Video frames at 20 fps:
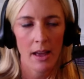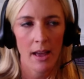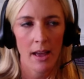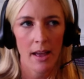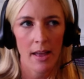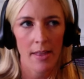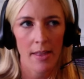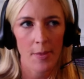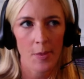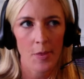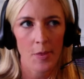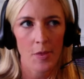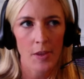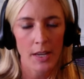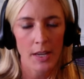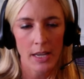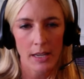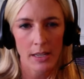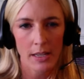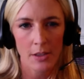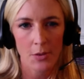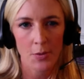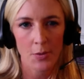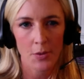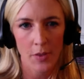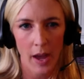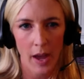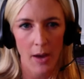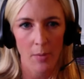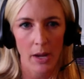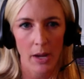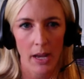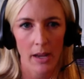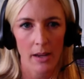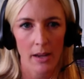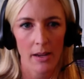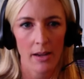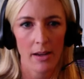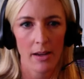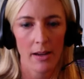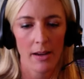and thinking it through that way.